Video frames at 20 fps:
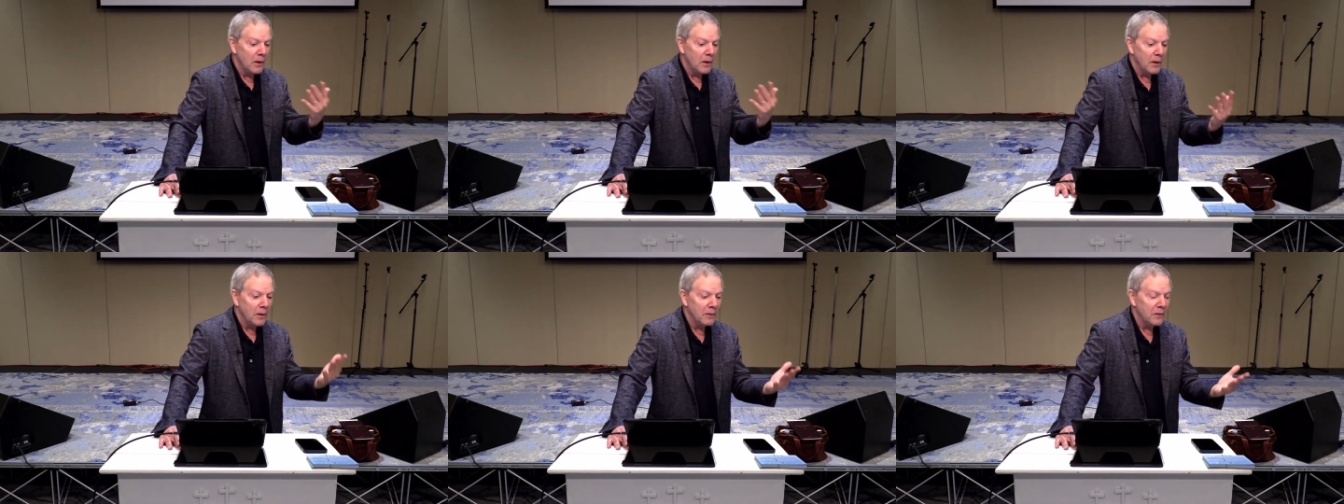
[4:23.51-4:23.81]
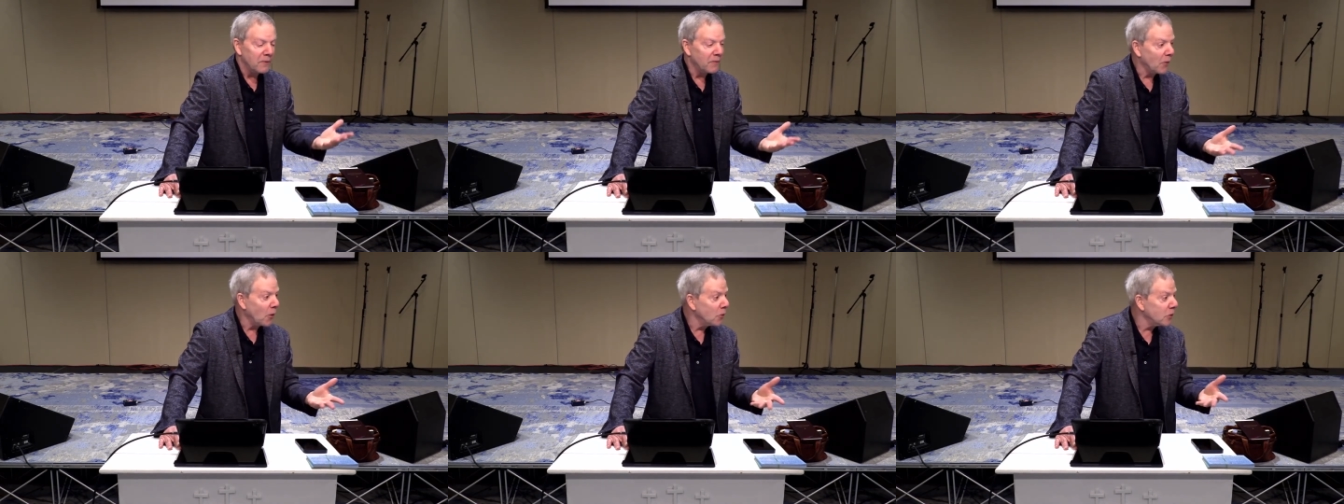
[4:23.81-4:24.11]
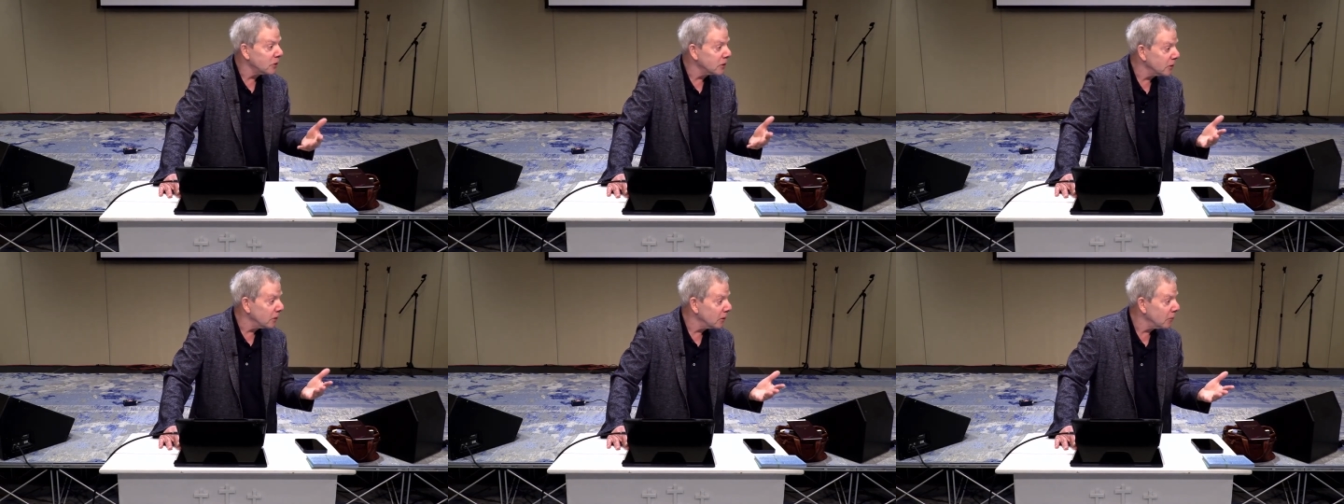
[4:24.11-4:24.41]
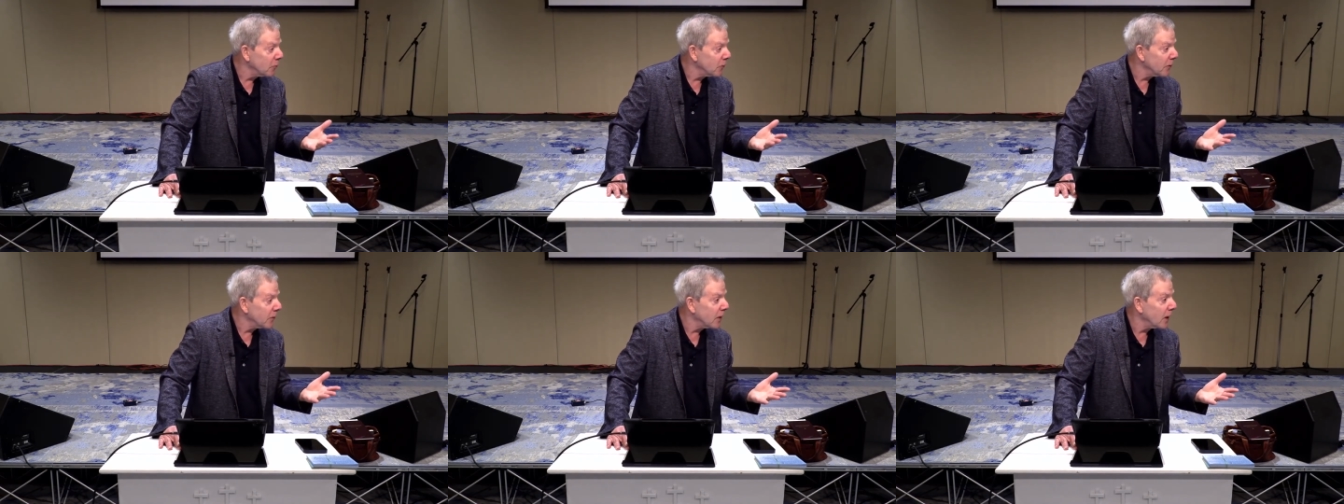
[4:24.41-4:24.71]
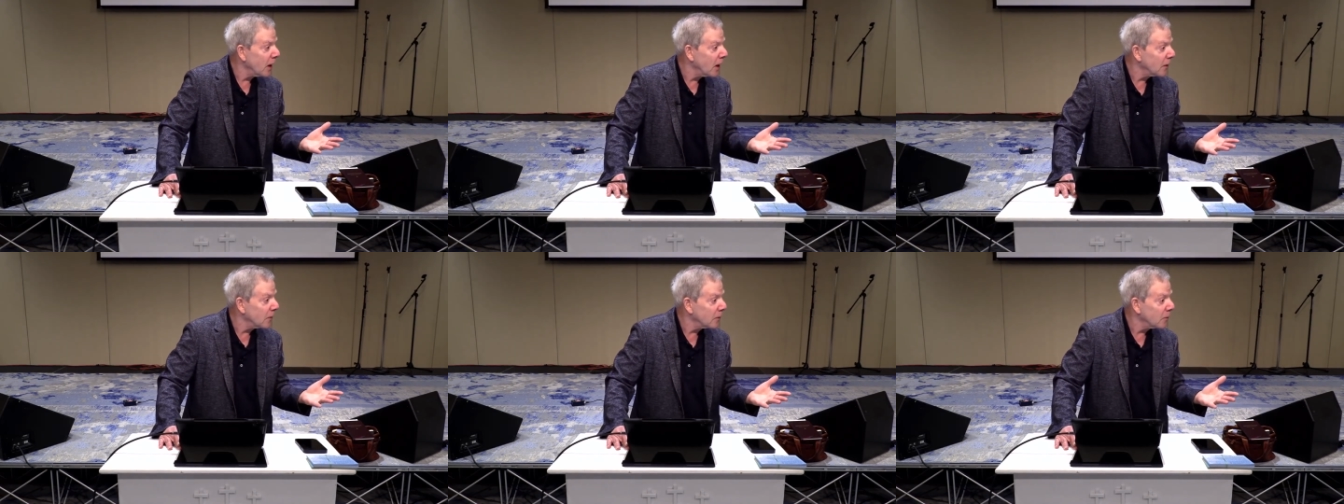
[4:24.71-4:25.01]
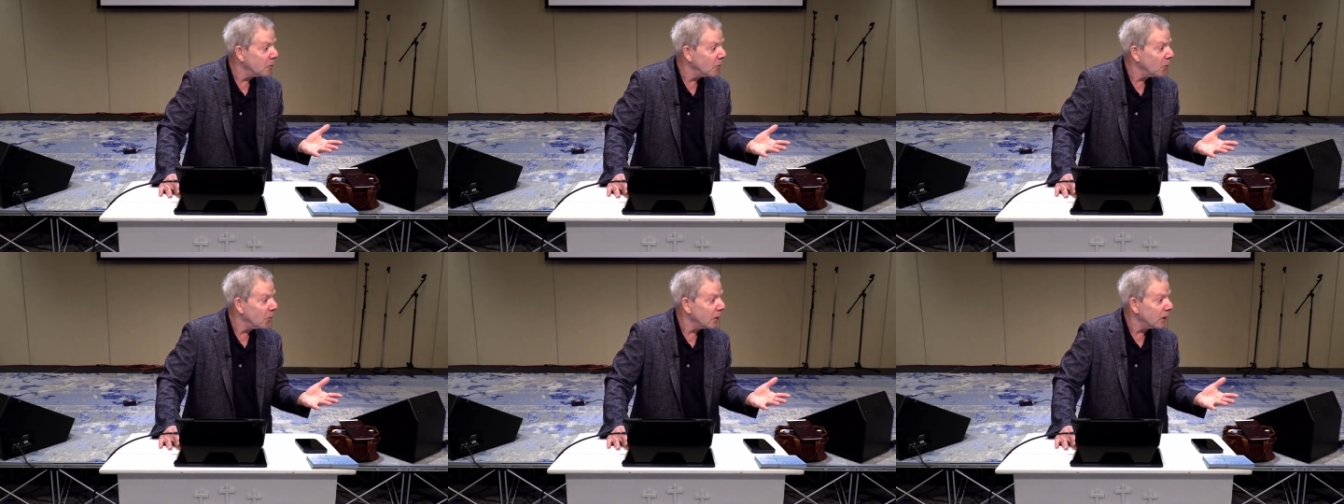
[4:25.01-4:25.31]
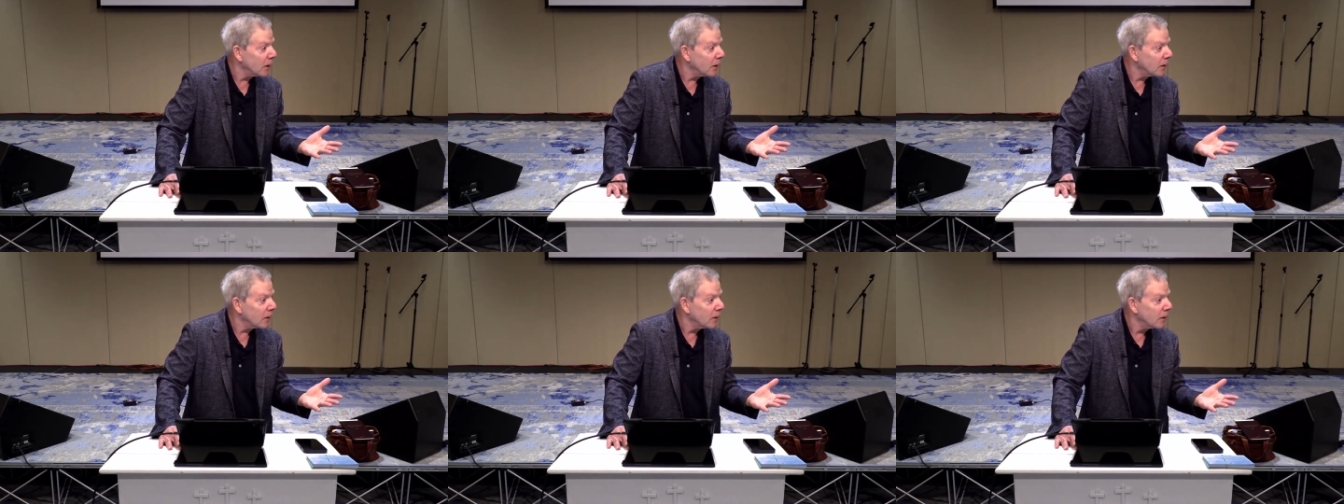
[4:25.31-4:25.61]
a devotional with God in the
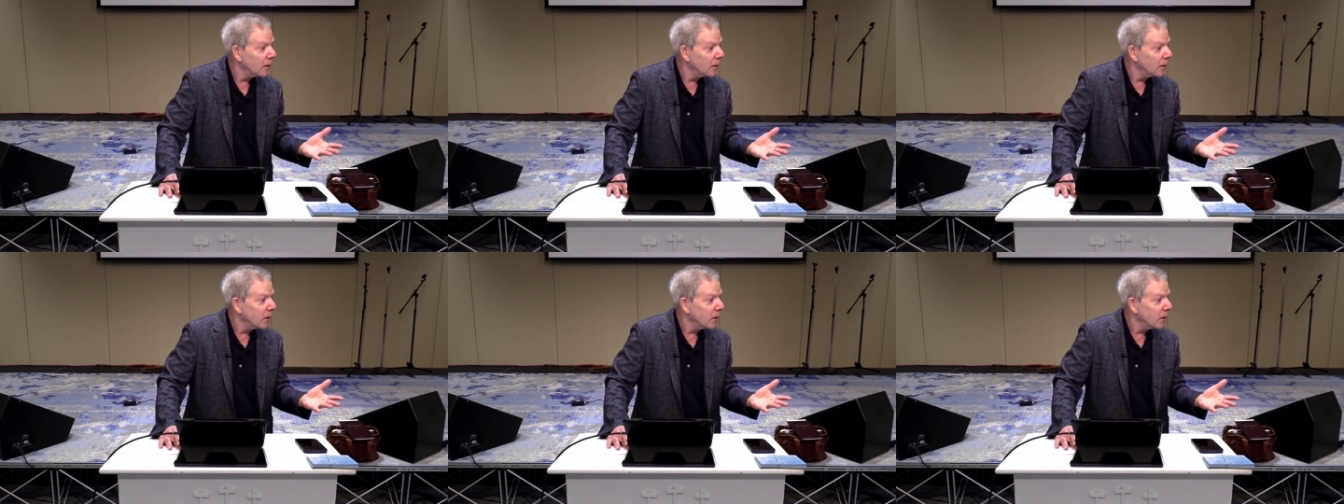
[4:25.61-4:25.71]
morning,